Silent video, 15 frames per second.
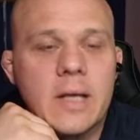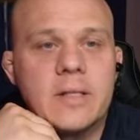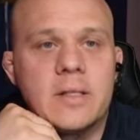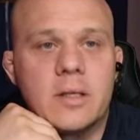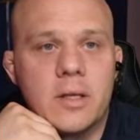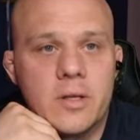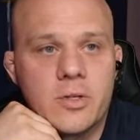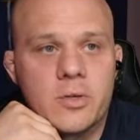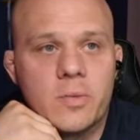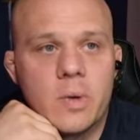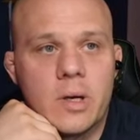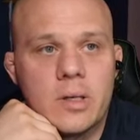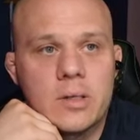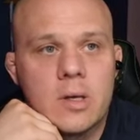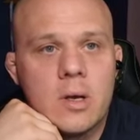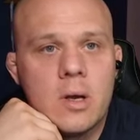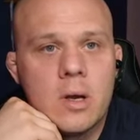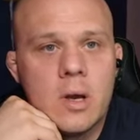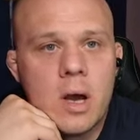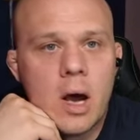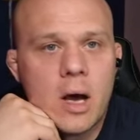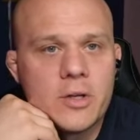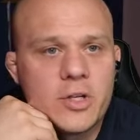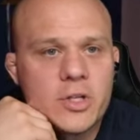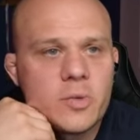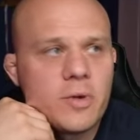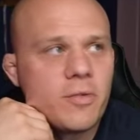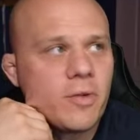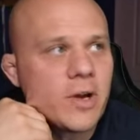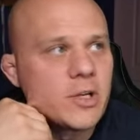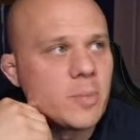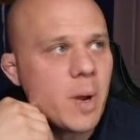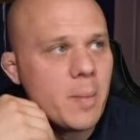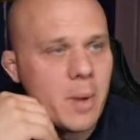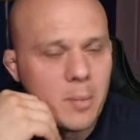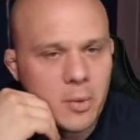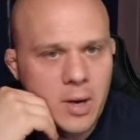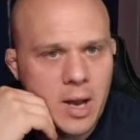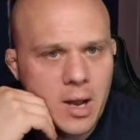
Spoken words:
Isolation wise. Just refresh my memory.